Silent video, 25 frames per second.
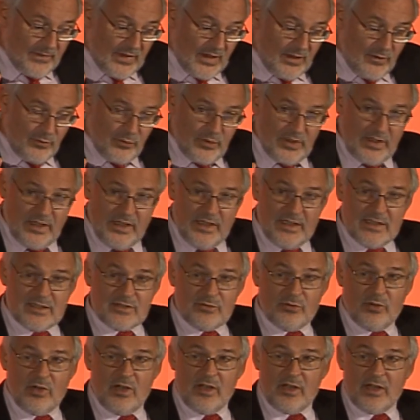We need to
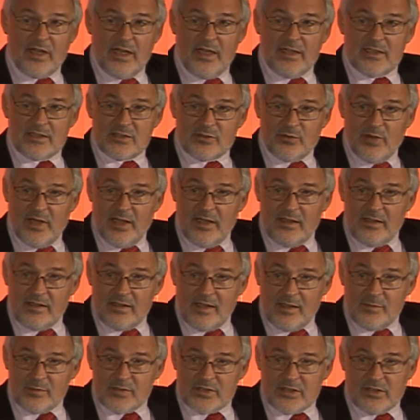work end-to-end.
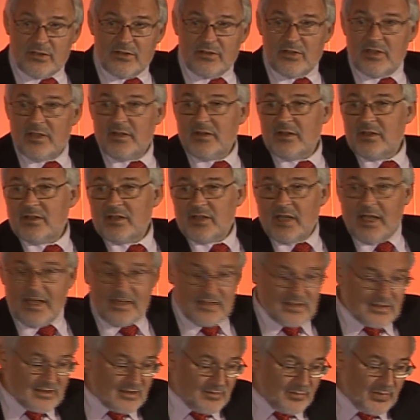Absolutely, this has
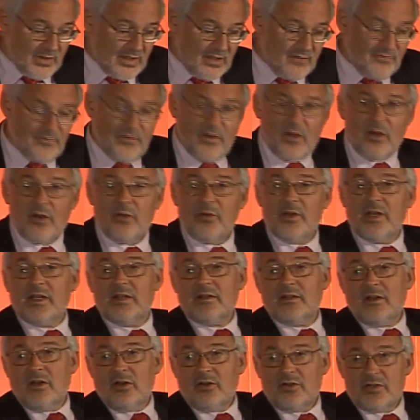to be following
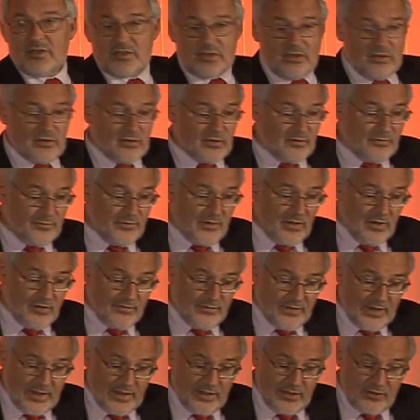the horizontal flow of
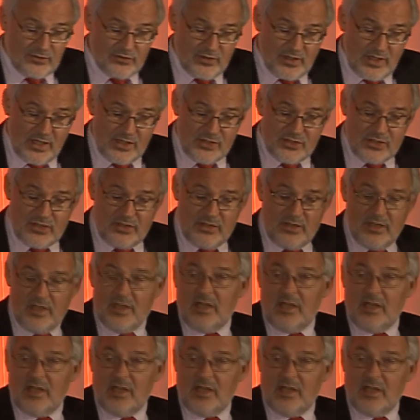value creation